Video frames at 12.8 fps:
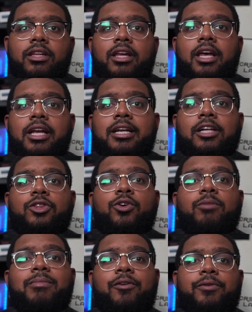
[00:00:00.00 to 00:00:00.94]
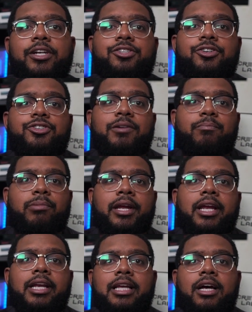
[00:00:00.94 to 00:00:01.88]
Now, during my research and
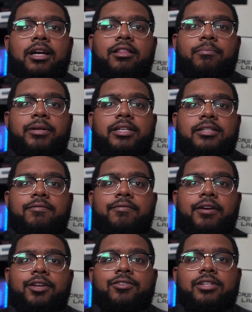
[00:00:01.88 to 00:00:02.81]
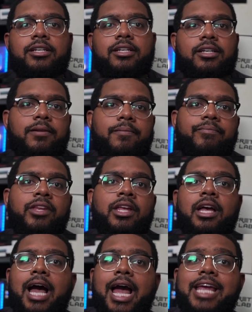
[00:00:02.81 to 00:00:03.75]
breaking down of the PC videos I did,
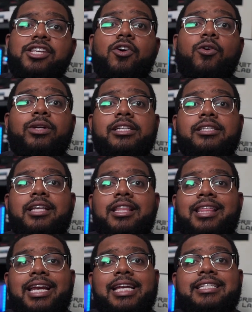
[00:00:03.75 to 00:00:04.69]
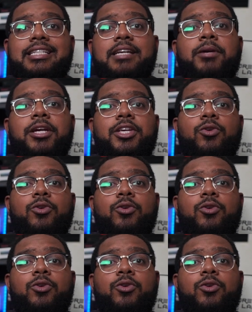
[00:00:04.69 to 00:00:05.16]
I noticed that a CPU